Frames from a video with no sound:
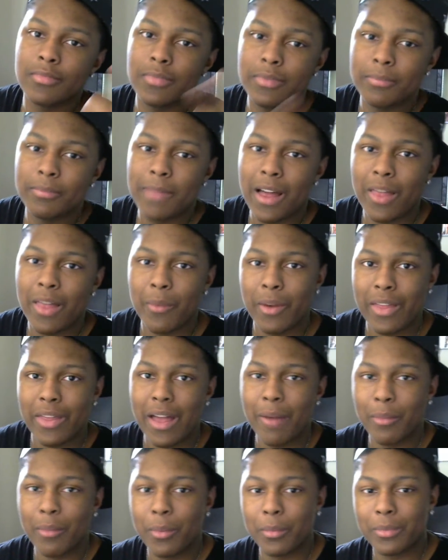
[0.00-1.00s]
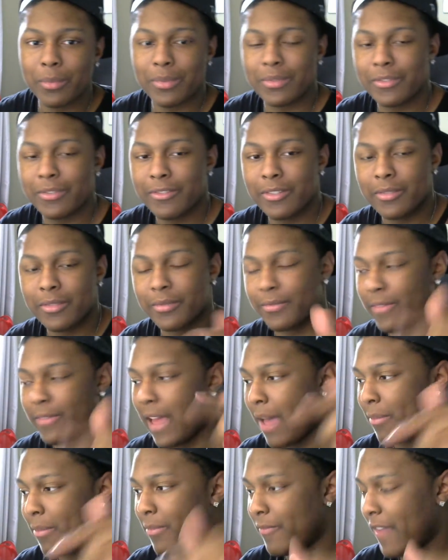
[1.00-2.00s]
By the way, that one,
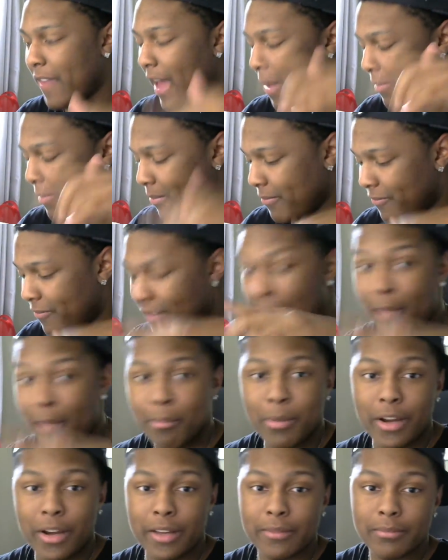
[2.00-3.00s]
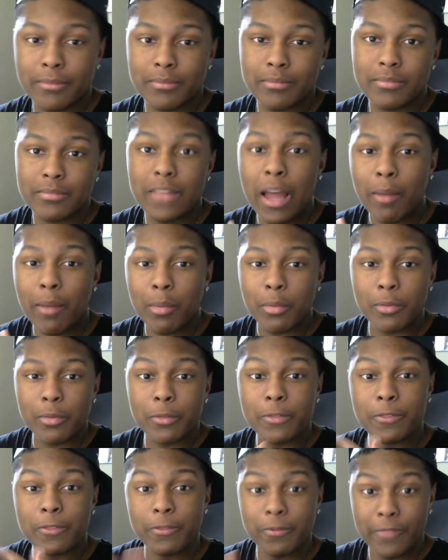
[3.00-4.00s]
fat, fat, fat butt. That one
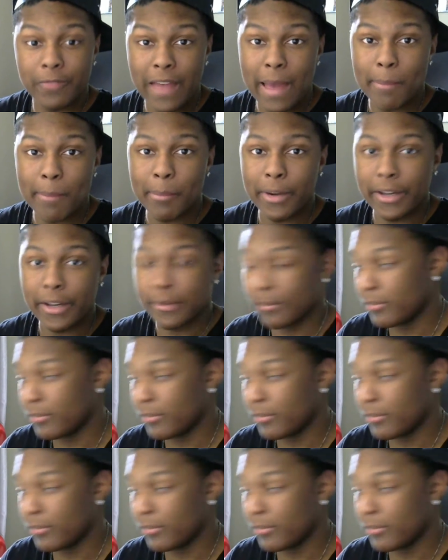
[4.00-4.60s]
was fat butt.